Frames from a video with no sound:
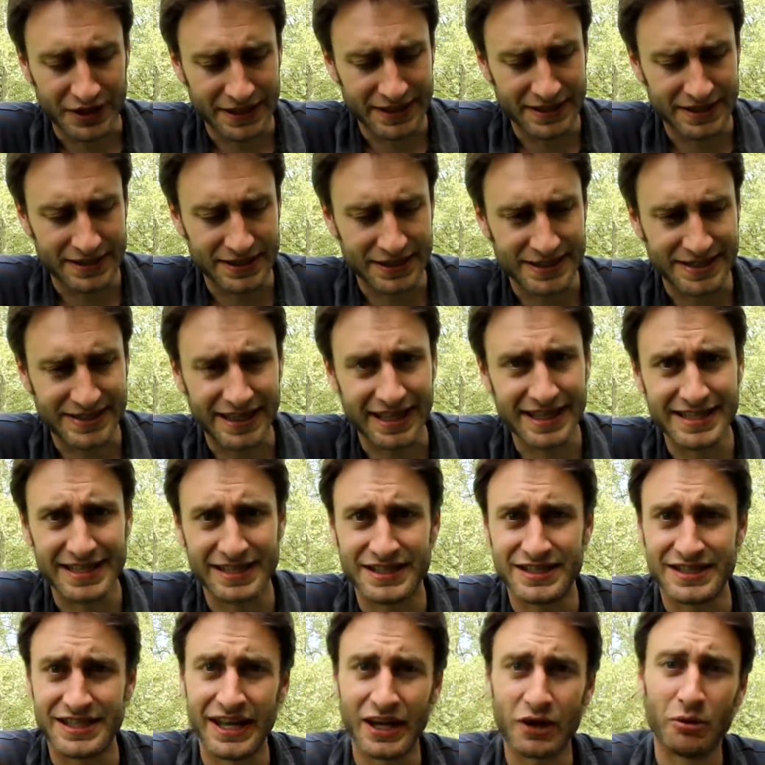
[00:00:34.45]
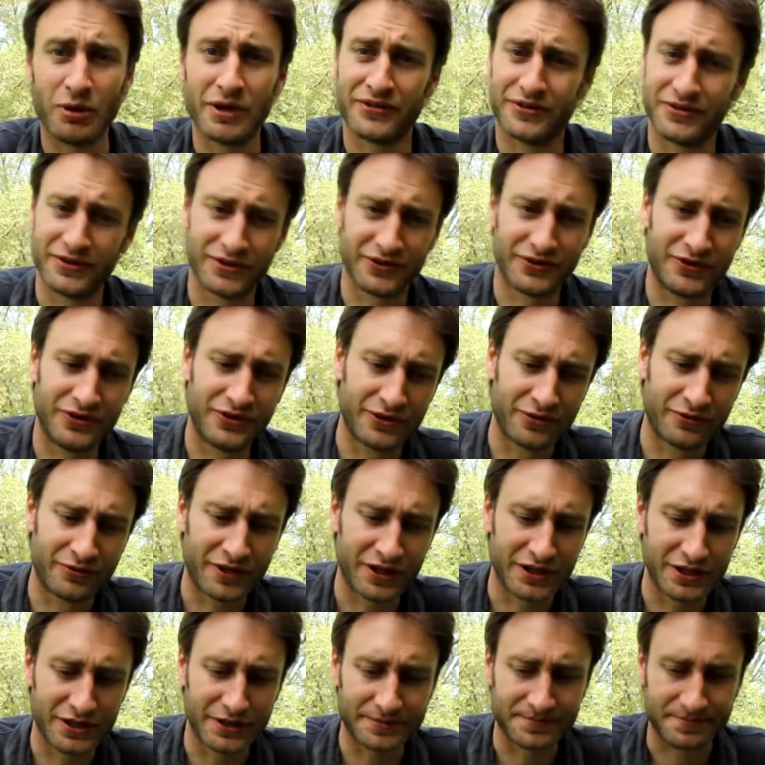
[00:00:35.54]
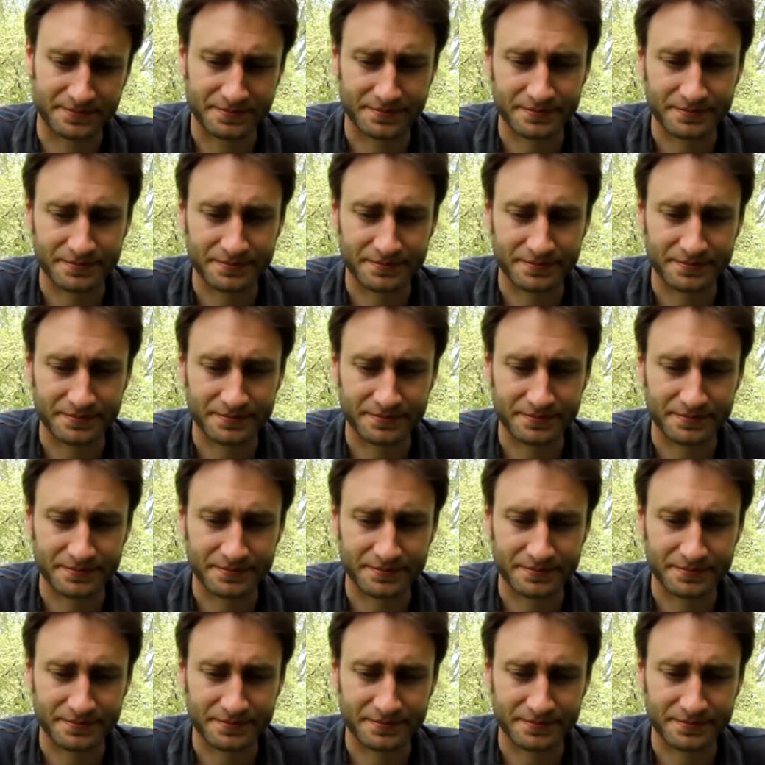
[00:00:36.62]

And they say that décroissance is a very